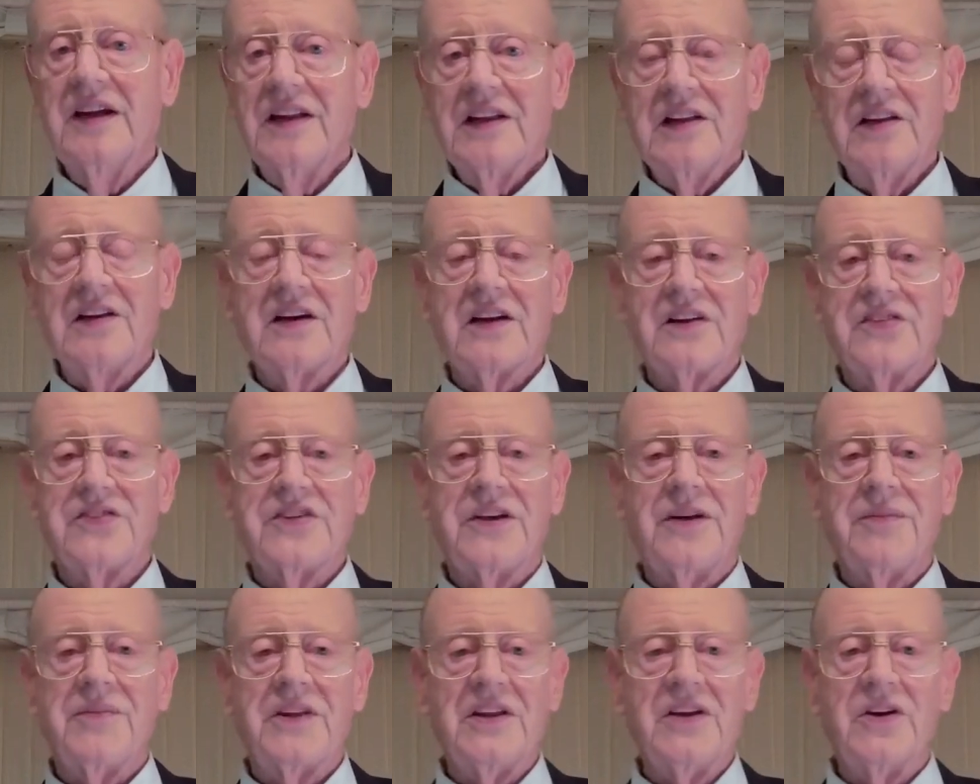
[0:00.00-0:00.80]
Look at
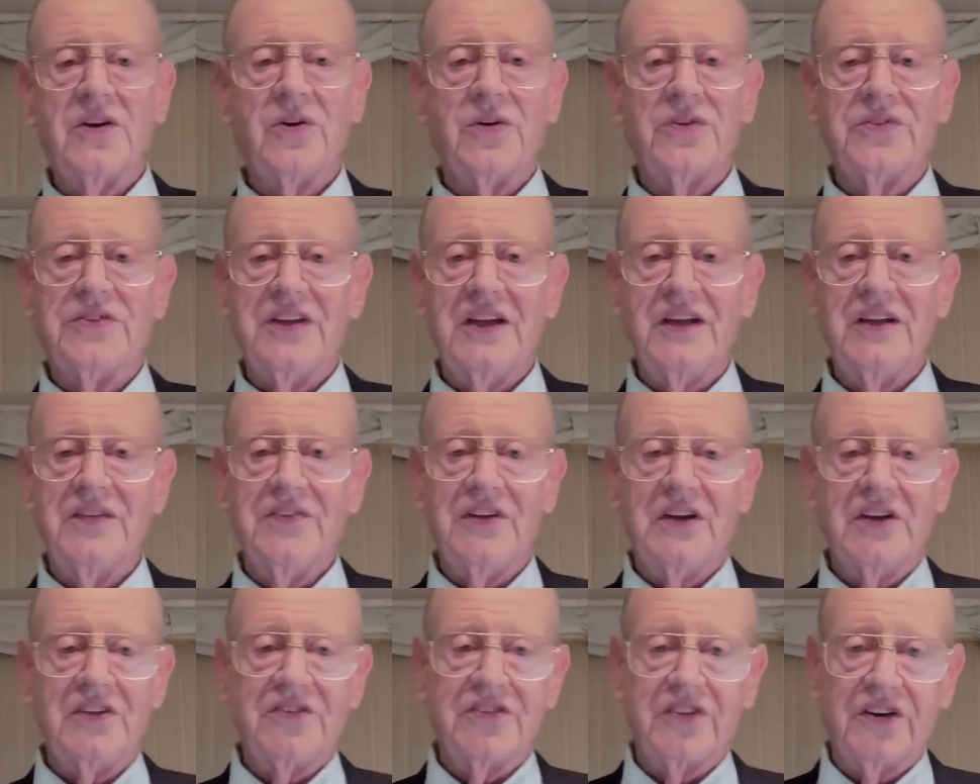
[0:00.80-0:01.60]
some of the old
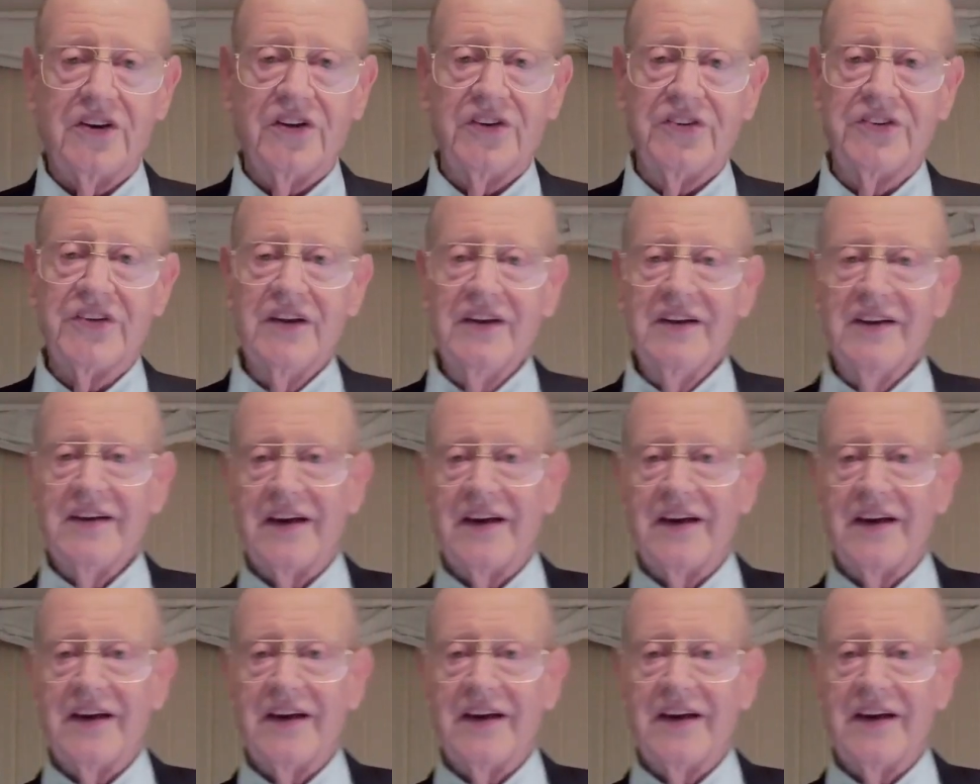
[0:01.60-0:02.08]
TV shows.